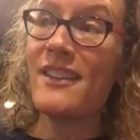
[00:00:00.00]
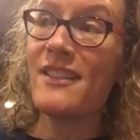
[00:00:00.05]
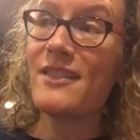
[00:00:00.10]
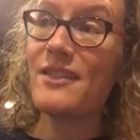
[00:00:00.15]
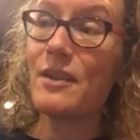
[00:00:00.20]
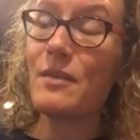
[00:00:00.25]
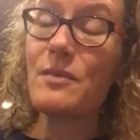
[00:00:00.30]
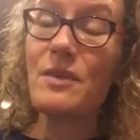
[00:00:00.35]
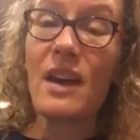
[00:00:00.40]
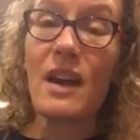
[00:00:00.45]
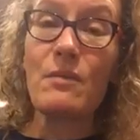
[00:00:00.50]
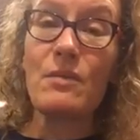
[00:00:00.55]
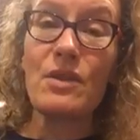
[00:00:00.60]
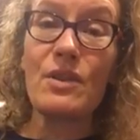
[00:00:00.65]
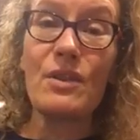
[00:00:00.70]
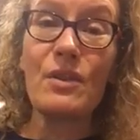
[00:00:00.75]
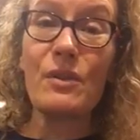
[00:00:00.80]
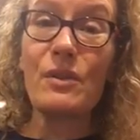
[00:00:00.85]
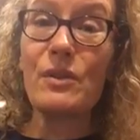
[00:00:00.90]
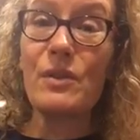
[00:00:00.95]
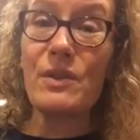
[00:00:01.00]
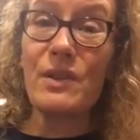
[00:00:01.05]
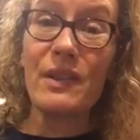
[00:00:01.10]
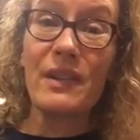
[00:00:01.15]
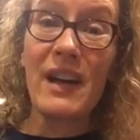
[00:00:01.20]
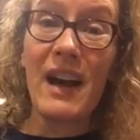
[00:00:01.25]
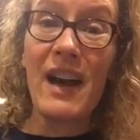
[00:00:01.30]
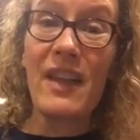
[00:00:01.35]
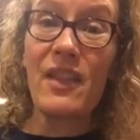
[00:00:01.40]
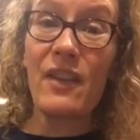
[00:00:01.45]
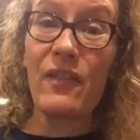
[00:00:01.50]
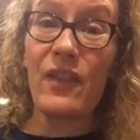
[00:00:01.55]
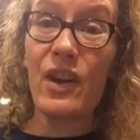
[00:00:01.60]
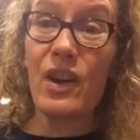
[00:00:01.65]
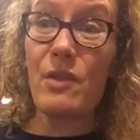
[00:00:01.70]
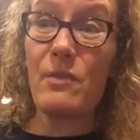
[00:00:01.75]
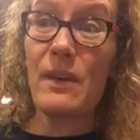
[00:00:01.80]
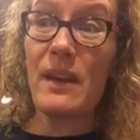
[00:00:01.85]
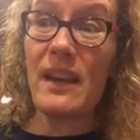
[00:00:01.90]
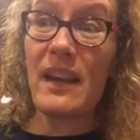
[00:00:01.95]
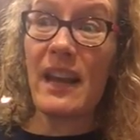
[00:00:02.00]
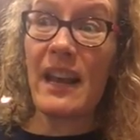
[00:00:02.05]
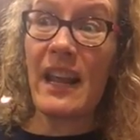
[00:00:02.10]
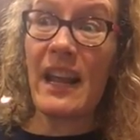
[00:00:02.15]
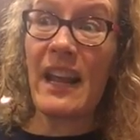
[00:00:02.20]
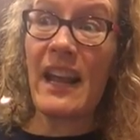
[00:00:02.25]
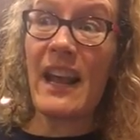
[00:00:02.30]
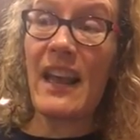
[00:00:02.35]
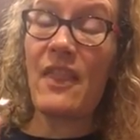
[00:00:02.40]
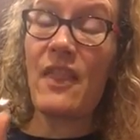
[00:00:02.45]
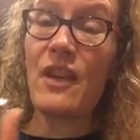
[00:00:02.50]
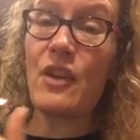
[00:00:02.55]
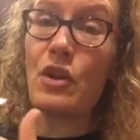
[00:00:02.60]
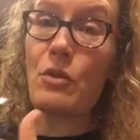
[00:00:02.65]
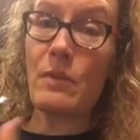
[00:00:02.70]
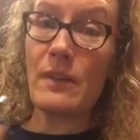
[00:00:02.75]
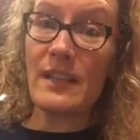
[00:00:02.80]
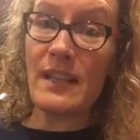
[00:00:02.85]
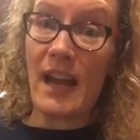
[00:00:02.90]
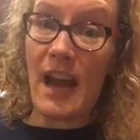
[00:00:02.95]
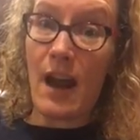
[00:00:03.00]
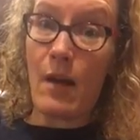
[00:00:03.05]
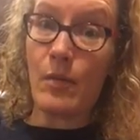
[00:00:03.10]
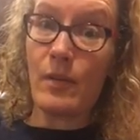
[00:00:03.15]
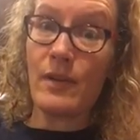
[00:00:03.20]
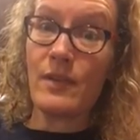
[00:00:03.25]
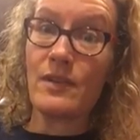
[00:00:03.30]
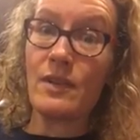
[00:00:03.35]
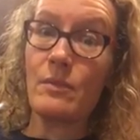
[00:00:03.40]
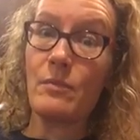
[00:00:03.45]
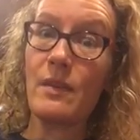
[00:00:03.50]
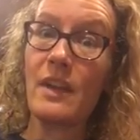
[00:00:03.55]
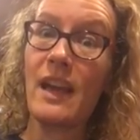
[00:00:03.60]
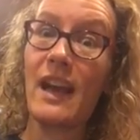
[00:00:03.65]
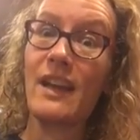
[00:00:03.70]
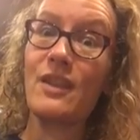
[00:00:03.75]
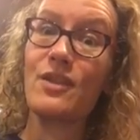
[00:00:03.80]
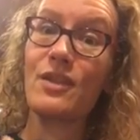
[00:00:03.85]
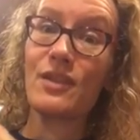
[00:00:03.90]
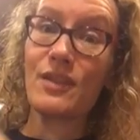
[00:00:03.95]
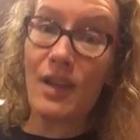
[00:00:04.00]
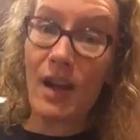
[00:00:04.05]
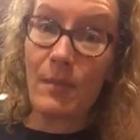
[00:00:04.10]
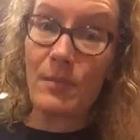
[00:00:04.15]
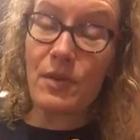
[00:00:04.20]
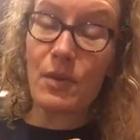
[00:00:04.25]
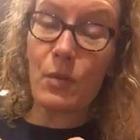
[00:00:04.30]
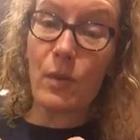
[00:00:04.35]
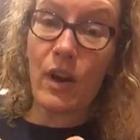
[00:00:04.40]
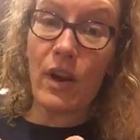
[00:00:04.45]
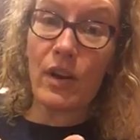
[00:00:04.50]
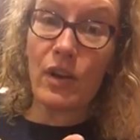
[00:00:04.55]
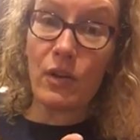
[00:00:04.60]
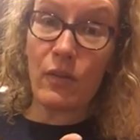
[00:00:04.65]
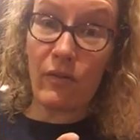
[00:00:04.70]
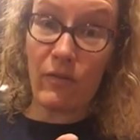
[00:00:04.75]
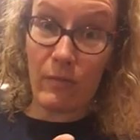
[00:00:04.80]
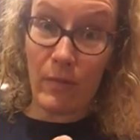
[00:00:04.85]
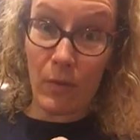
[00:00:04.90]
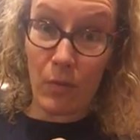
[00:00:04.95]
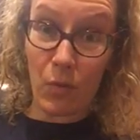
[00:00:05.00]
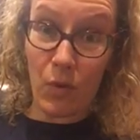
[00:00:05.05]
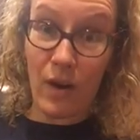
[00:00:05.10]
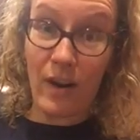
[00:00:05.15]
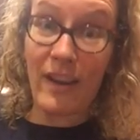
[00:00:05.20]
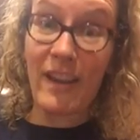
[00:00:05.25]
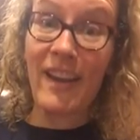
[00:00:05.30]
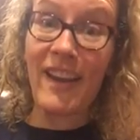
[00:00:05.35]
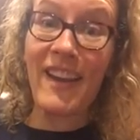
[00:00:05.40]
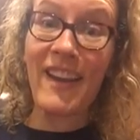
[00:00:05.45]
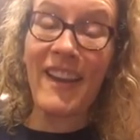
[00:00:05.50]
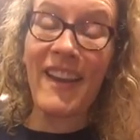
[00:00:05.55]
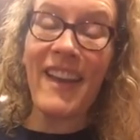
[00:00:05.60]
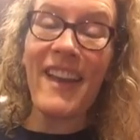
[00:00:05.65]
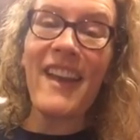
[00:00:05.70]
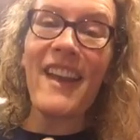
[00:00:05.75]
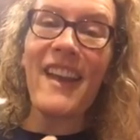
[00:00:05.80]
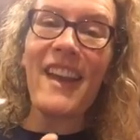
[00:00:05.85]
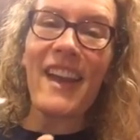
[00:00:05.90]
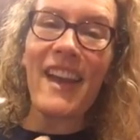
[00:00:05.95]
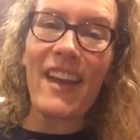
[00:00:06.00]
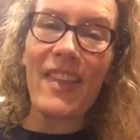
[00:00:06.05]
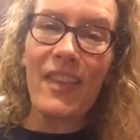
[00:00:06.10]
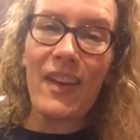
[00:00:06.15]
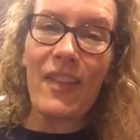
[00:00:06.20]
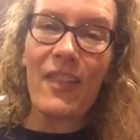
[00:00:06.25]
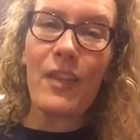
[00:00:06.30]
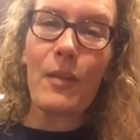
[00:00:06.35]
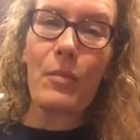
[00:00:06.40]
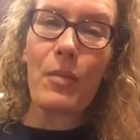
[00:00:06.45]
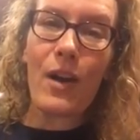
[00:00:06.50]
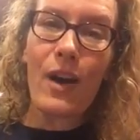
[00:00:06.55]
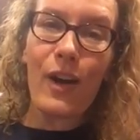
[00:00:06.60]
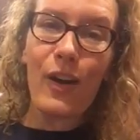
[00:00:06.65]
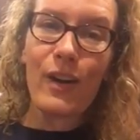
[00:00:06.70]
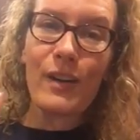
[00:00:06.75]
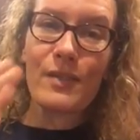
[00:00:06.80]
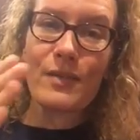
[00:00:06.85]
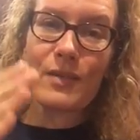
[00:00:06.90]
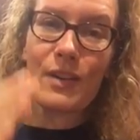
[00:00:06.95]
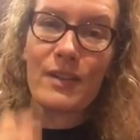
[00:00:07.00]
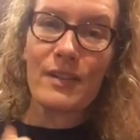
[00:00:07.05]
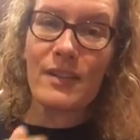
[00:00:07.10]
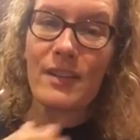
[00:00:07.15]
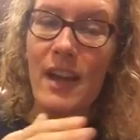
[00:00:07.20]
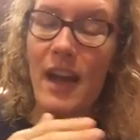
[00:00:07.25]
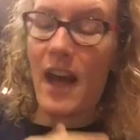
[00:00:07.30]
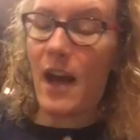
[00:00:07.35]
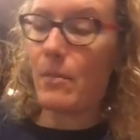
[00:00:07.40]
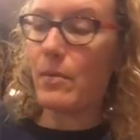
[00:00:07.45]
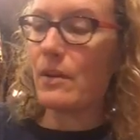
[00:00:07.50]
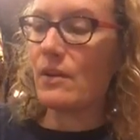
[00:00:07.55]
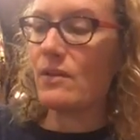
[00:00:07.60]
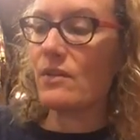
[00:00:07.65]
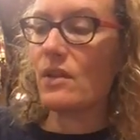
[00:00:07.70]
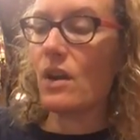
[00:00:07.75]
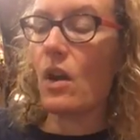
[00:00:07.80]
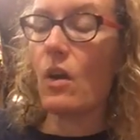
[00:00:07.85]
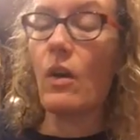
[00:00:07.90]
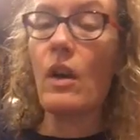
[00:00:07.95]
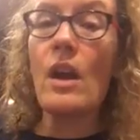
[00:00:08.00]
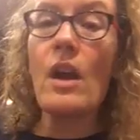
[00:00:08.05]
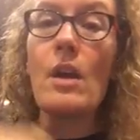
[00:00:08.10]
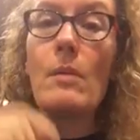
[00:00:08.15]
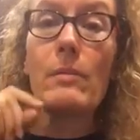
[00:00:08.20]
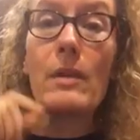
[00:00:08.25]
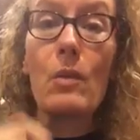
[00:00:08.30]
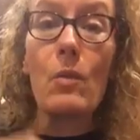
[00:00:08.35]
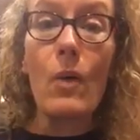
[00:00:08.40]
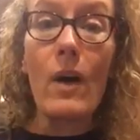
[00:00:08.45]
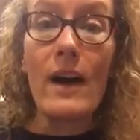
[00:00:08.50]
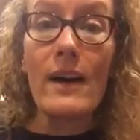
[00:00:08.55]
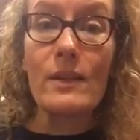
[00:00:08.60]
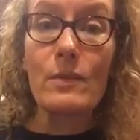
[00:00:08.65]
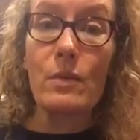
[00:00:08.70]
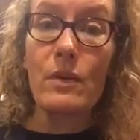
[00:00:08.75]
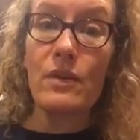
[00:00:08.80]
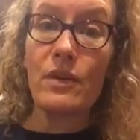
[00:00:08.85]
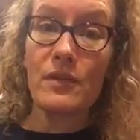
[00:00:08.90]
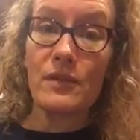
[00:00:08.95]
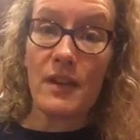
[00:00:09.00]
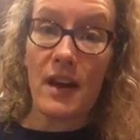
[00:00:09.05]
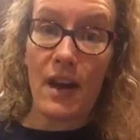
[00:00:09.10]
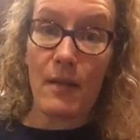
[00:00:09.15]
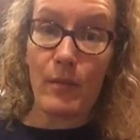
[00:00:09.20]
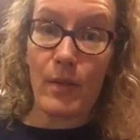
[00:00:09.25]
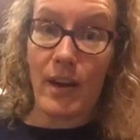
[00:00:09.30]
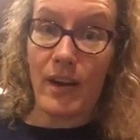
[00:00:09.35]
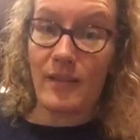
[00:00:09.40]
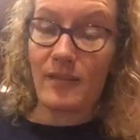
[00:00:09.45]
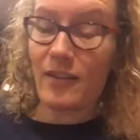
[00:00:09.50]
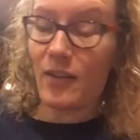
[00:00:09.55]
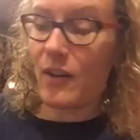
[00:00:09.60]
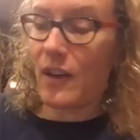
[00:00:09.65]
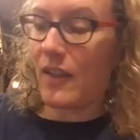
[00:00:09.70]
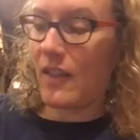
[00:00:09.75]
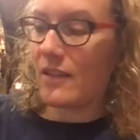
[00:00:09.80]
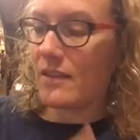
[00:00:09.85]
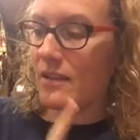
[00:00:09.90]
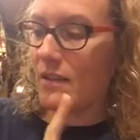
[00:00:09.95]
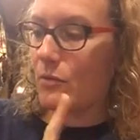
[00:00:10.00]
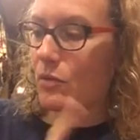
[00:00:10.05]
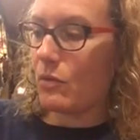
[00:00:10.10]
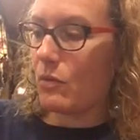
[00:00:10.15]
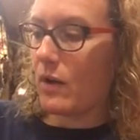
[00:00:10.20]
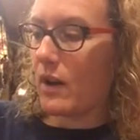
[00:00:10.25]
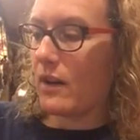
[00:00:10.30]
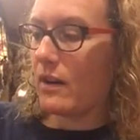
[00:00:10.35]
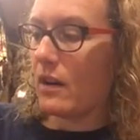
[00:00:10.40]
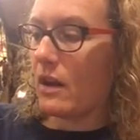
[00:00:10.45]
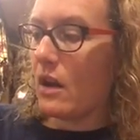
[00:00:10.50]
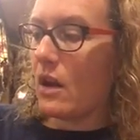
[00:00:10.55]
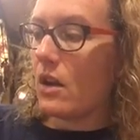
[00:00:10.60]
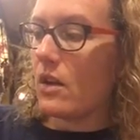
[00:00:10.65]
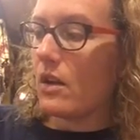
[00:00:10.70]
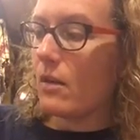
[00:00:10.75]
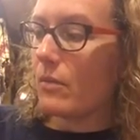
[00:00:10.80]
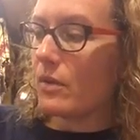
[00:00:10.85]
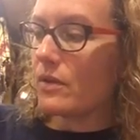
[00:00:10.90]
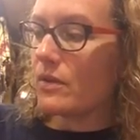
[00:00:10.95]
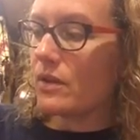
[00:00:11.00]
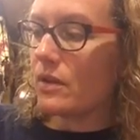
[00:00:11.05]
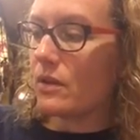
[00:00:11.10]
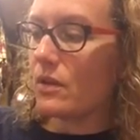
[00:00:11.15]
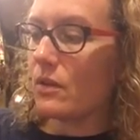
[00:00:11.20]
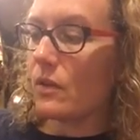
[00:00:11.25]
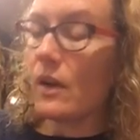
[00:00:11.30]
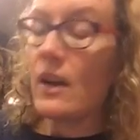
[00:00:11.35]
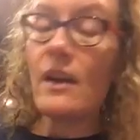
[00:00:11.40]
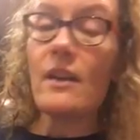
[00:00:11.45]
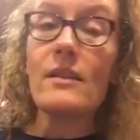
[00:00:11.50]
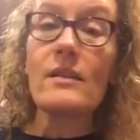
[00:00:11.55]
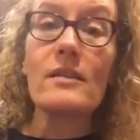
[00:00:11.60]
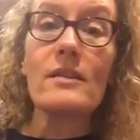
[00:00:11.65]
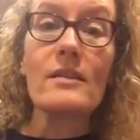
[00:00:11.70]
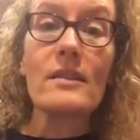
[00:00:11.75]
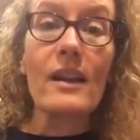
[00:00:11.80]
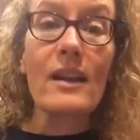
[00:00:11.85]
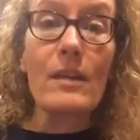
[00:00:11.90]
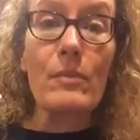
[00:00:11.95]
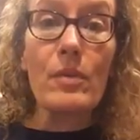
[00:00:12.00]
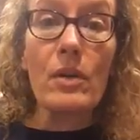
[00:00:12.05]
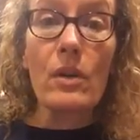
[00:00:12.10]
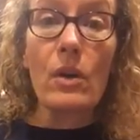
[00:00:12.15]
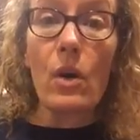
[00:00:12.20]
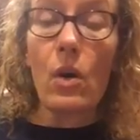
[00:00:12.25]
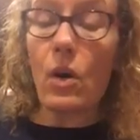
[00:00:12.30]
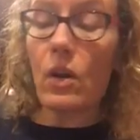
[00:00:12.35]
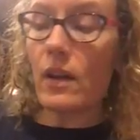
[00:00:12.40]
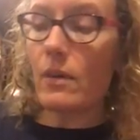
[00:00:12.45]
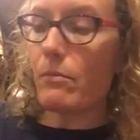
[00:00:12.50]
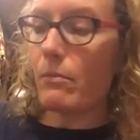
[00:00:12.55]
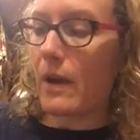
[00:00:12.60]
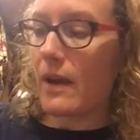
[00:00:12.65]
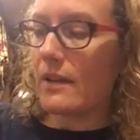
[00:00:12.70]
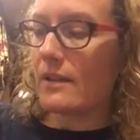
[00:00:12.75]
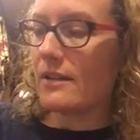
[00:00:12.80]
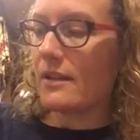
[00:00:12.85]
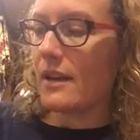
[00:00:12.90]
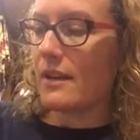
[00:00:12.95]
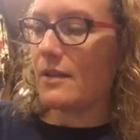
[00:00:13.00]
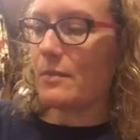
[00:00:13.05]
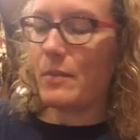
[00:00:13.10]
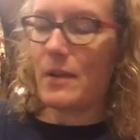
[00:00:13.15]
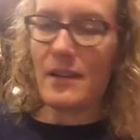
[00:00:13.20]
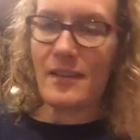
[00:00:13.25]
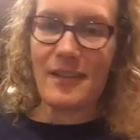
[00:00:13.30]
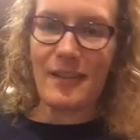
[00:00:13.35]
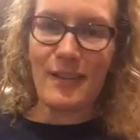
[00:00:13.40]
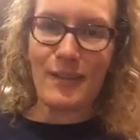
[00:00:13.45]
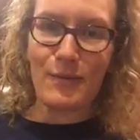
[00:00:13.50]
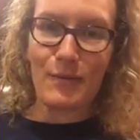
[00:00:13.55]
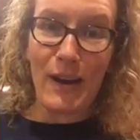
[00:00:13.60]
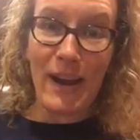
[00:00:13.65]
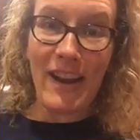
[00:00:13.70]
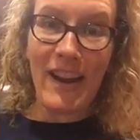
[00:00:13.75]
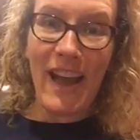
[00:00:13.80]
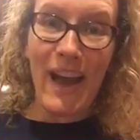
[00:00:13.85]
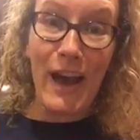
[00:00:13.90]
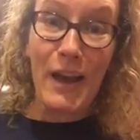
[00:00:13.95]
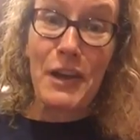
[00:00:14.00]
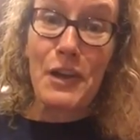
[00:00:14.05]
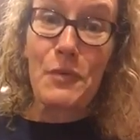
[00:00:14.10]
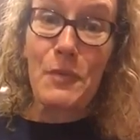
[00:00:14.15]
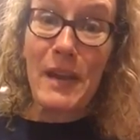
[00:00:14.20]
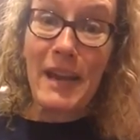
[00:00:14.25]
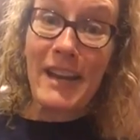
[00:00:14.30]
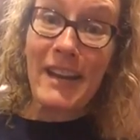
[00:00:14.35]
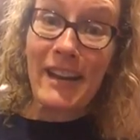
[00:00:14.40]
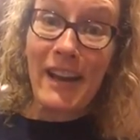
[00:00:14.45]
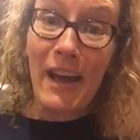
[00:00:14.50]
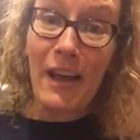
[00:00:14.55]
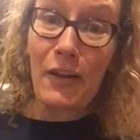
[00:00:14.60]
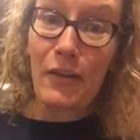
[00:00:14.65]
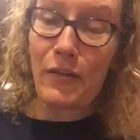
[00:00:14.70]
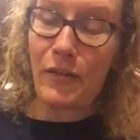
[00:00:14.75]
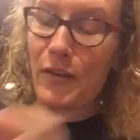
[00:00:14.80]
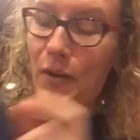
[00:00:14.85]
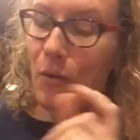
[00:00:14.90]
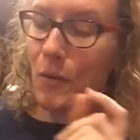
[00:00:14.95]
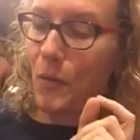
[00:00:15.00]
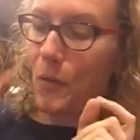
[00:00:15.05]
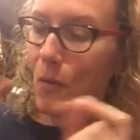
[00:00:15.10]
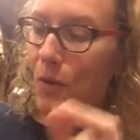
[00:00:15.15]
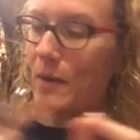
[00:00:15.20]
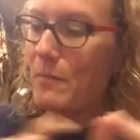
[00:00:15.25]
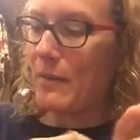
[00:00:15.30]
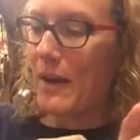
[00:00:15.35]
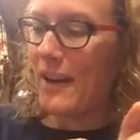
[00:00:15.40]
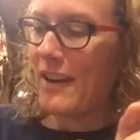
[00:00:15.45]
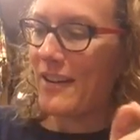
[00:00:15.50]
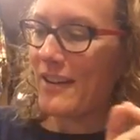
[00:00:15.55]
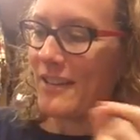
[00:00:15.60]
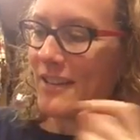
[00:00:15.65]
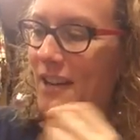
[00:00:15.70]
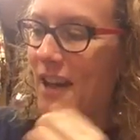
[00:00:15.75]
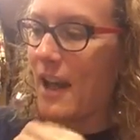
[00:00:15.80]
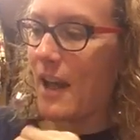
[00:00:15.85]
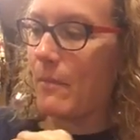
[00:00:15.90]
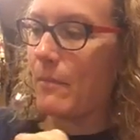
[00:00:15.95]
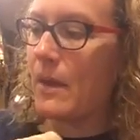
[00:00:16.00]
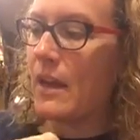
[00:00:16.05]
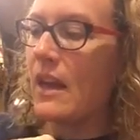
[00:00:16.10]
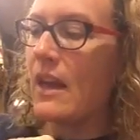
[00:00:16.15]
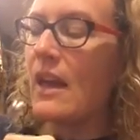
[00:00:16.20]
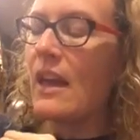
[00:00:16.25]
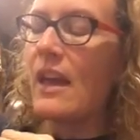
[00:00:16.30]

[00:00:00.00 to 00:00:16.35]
Sometimes you don't lose a lot in the very beginning, and then your metabolism catches up to where you've been working, and then the progress starts to happen. So be wise with your timeline. Okay, that's number 1. Number 2, set up your goal in bite-sized pieces, right? How do you eat an elephant? 1 bite at a time.